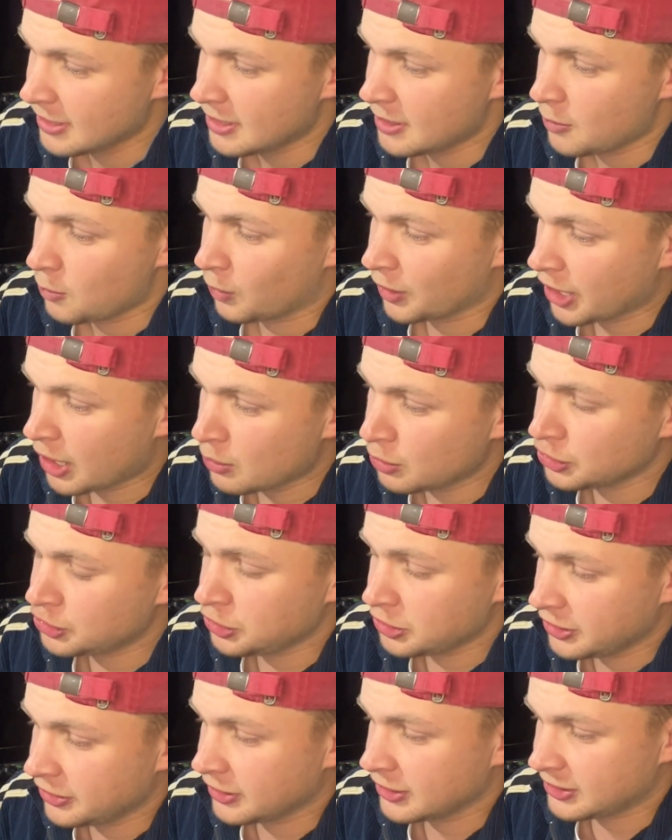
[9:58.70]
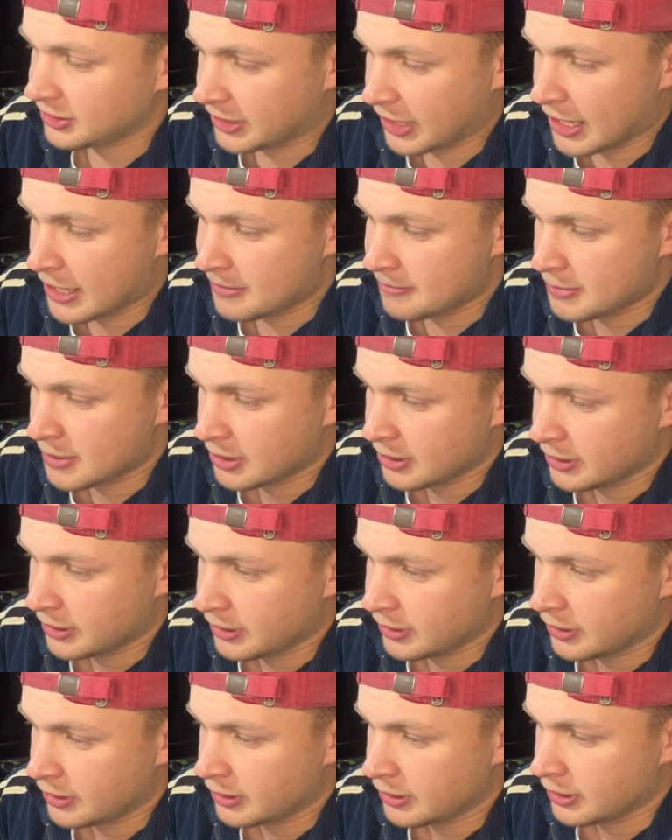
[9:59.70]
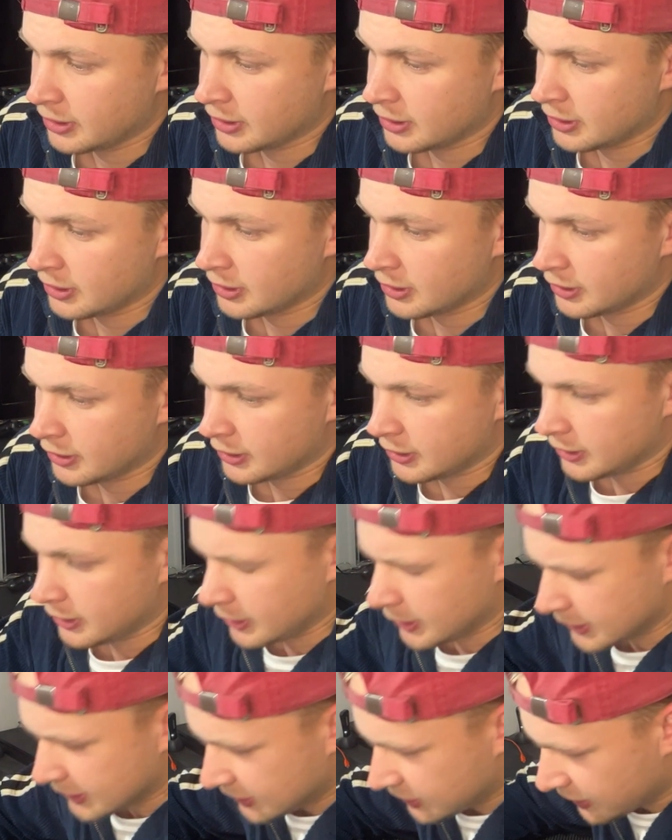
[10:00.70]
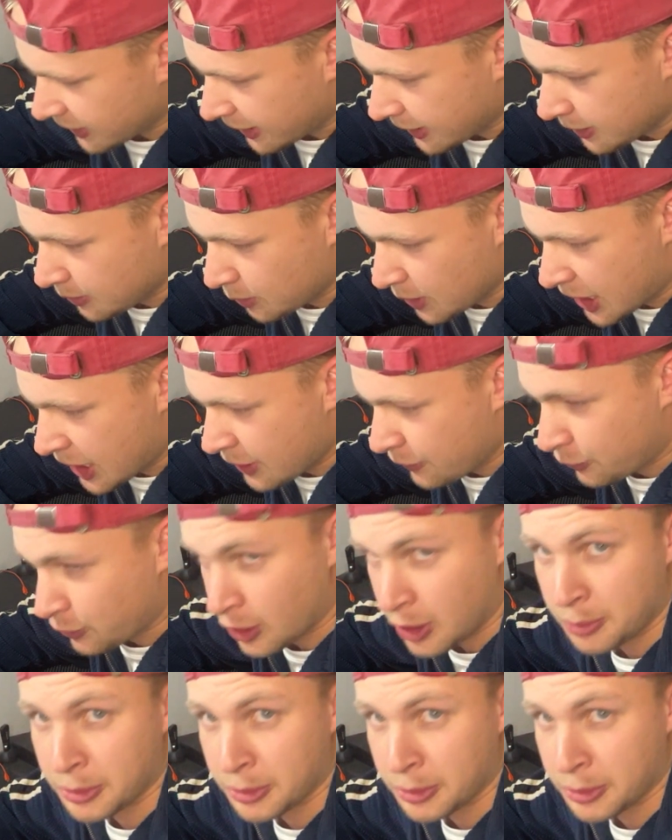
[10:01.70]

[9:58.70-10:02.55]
What I would do in this game is stay away from